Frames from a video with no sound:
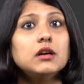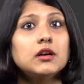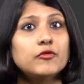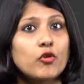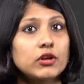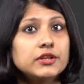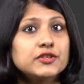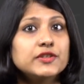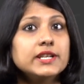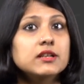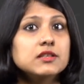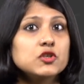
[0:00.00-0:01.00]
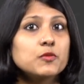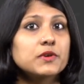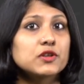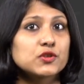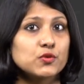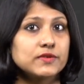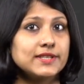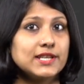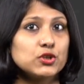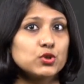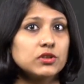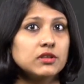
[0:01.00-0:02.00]
a voluntary consumer
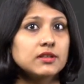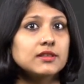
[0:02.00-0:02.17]
association,